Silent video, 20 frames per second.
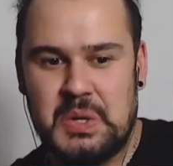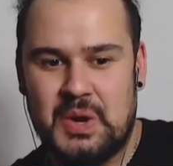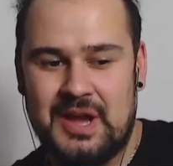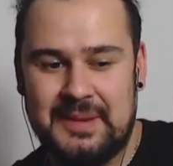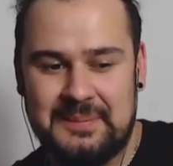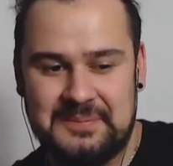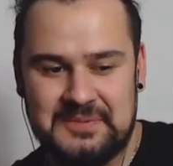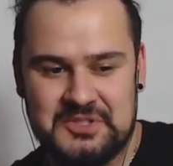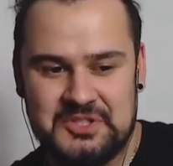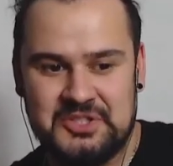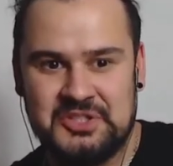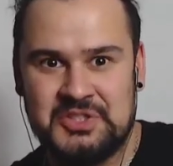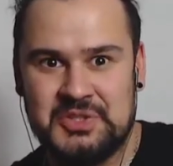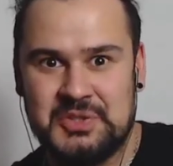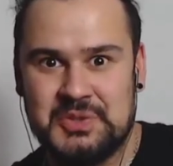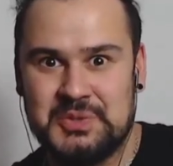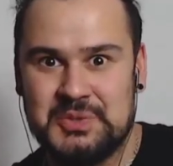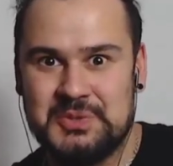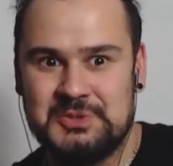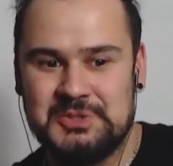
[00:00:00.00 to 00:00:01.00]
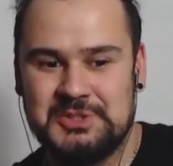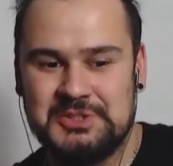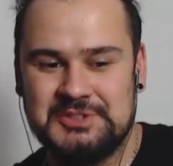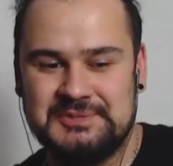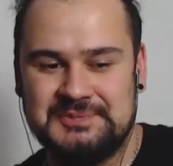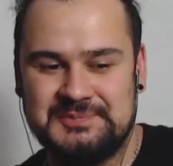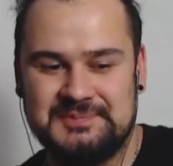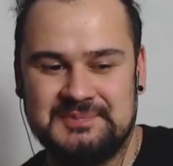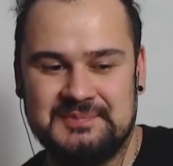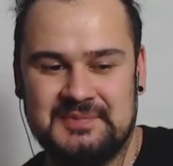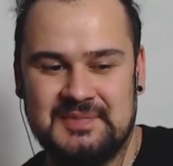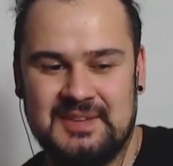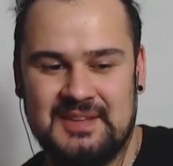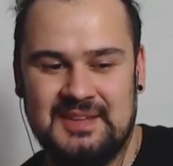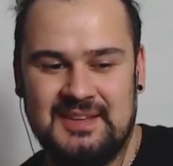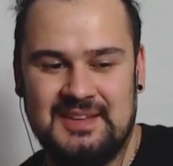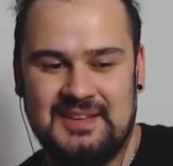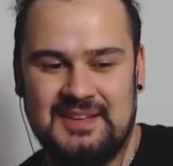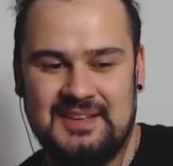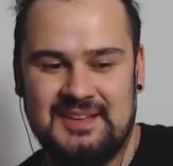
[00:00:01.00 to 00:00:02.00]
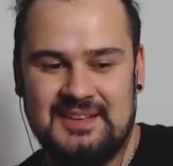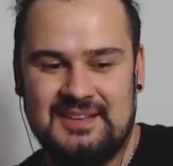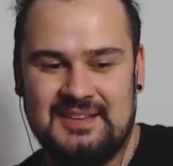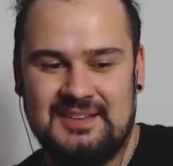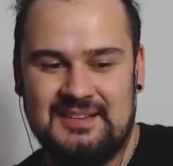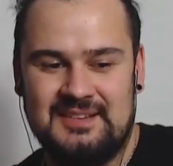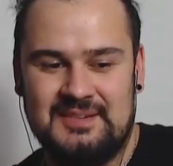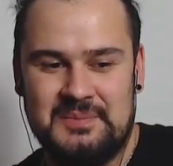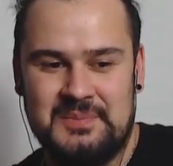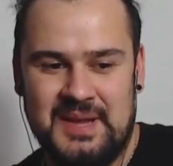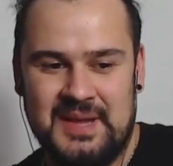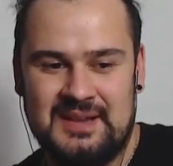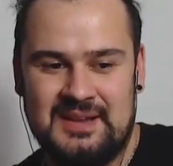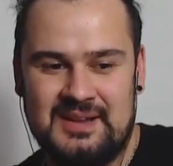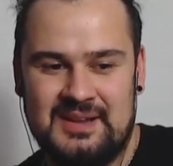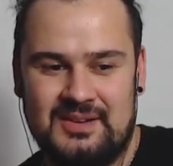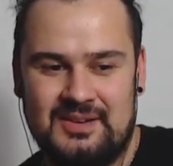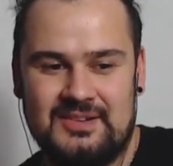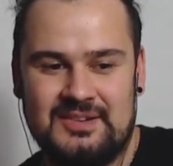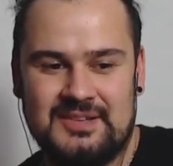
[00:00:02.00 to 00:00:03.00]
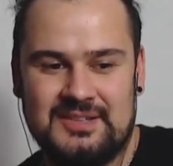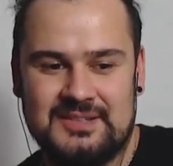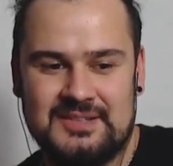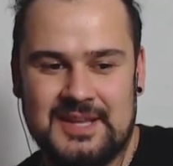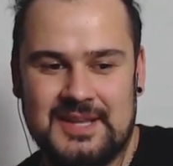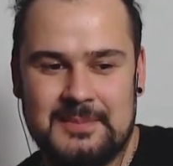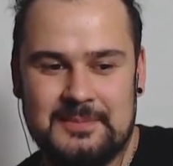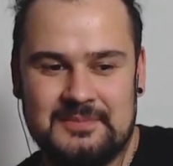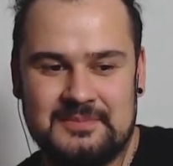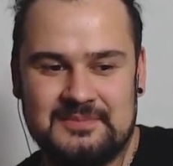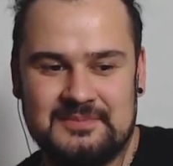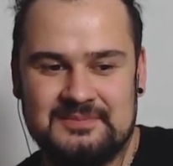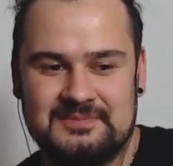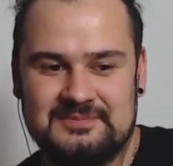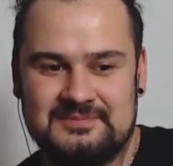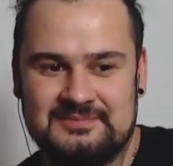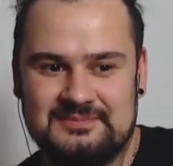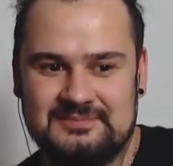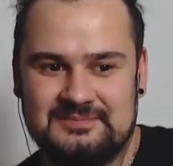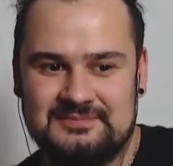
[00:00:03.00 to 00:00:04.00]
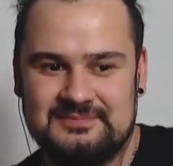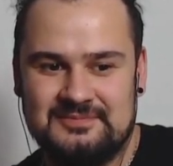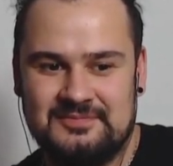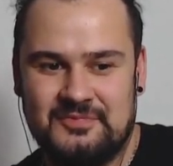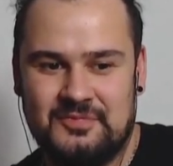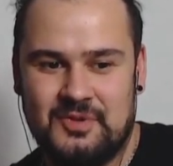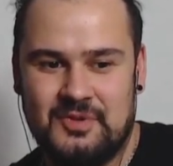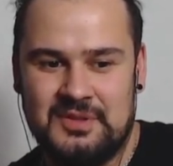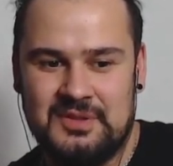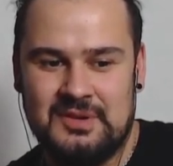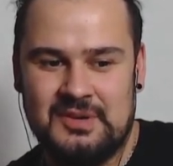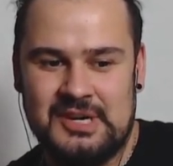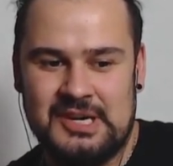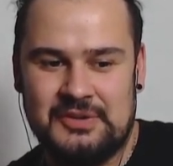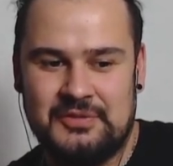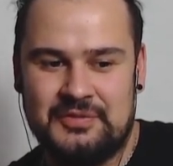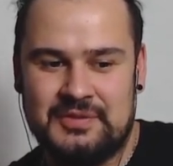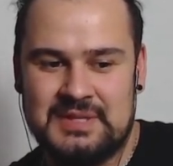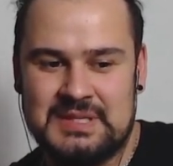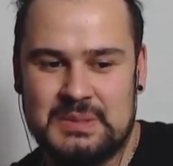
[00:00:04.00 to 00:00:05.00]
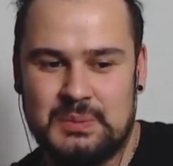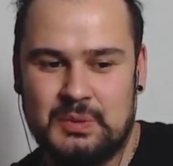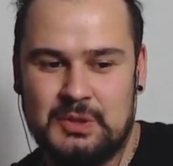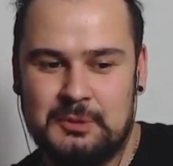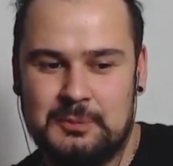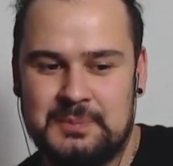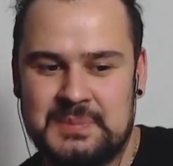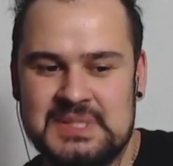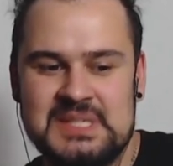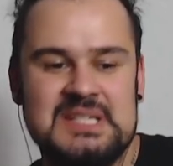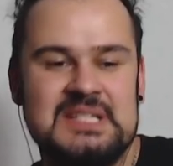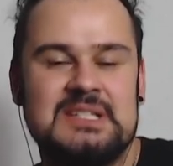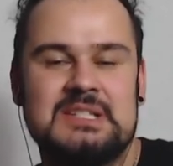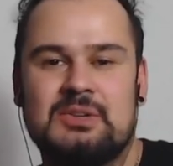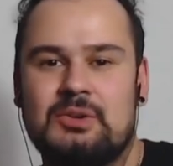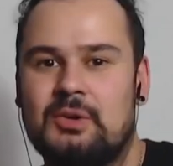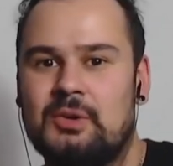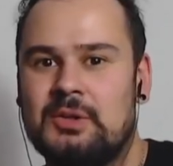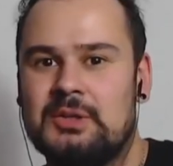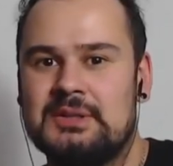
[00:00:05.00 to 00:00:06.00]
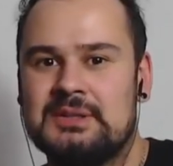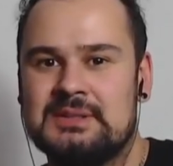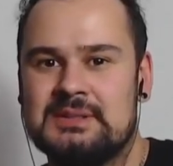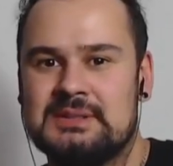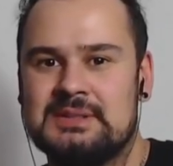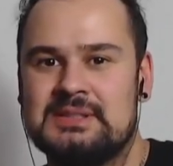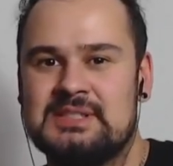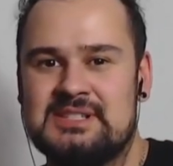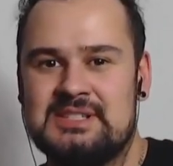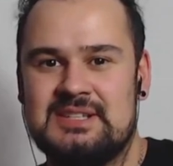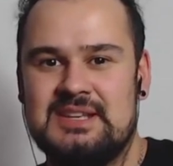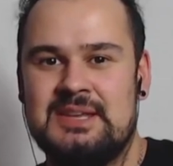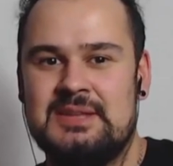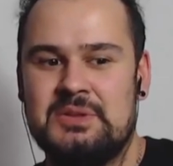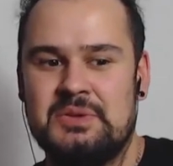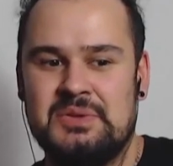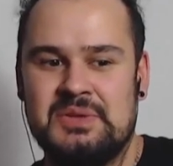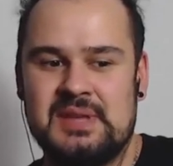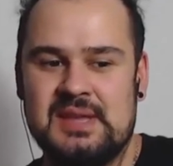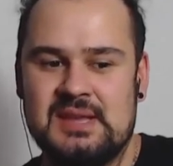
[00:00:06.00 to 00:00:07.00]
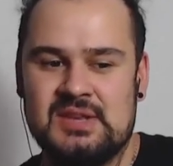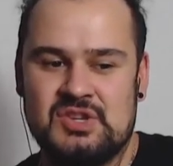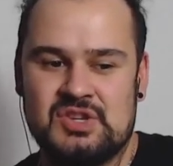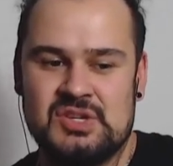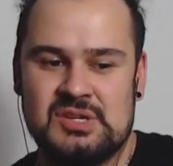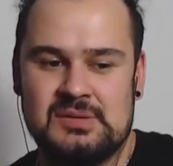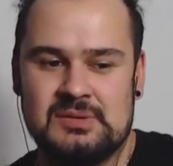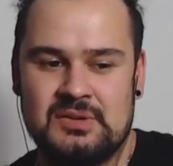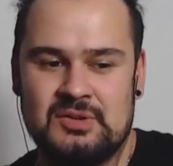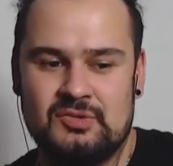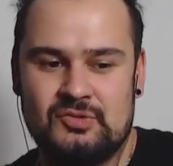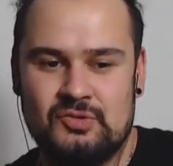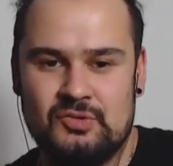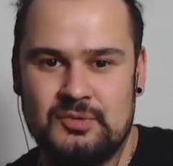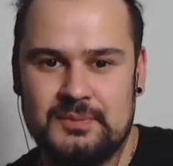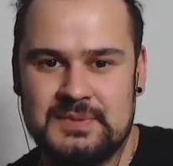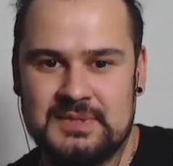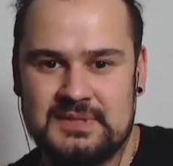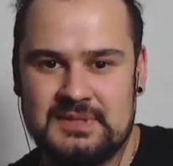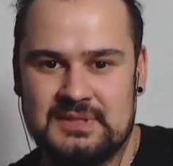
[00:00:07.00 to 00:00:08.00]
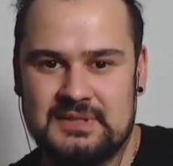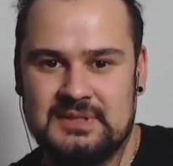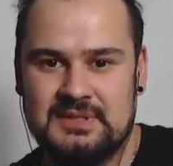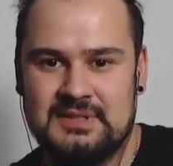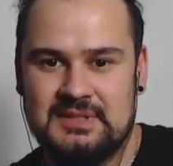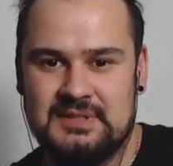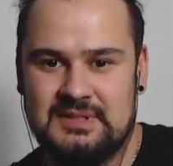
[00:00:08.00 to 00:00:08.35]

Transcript: Are you hyped too? My god, I'm wondering if this will beat all the Indonesian groups.